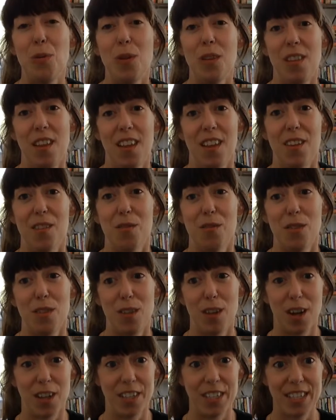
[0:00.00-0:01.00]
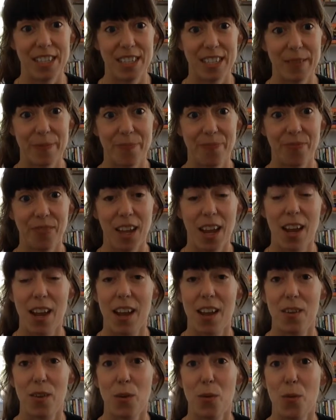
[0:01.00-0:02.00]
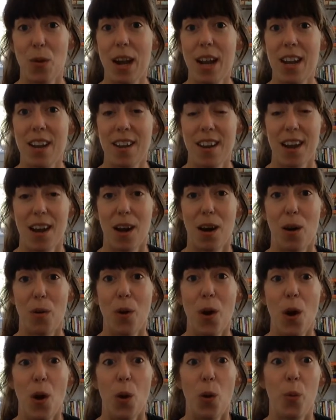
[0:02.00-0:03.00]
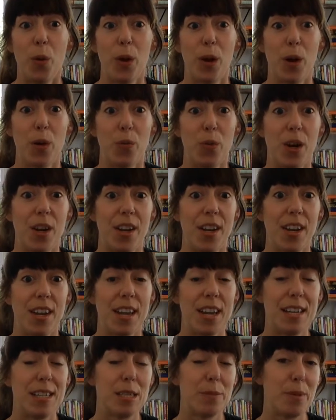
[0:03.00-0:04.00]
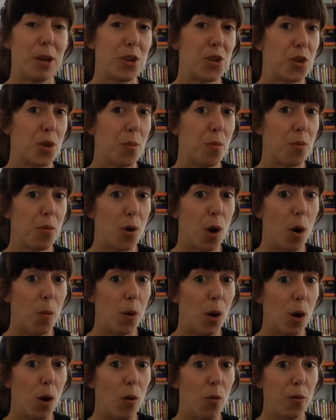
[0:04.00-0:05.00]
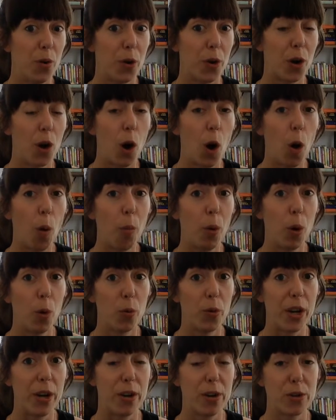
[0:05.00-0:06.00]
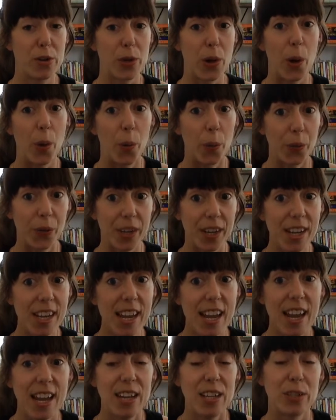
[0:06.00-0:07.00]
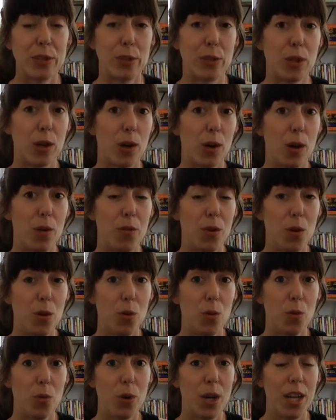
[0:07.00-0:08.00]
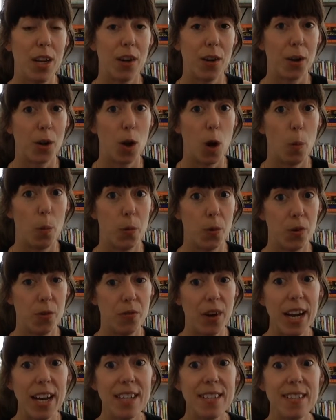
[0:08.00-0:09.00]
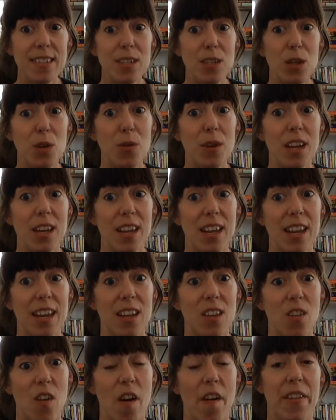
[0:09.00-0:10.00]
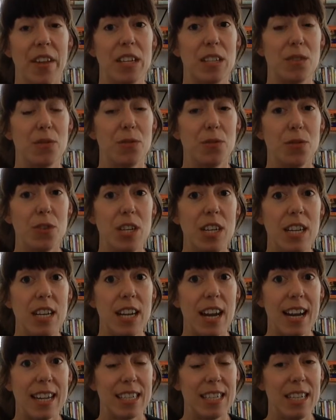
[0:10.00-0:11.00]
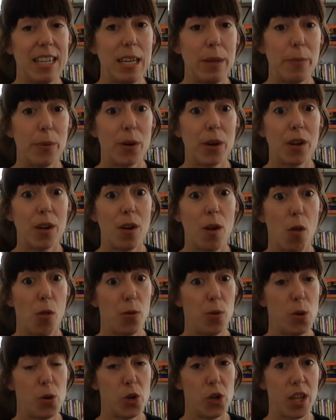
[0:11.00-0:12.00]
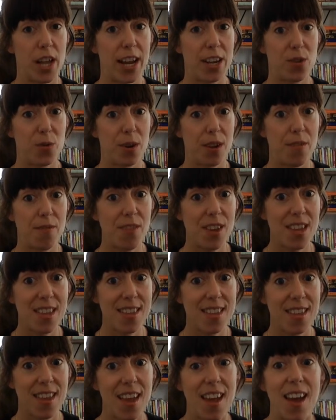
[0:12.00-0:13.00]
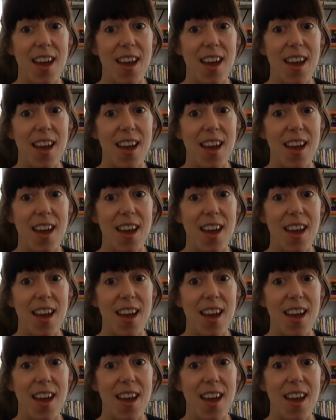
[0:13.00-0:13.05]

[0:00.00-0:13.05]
will love Lawless. And right now, we are running a special promo for Kobo readers only. So if you read on a Kobo device, you can get Lawless free as an ebook through July 25th.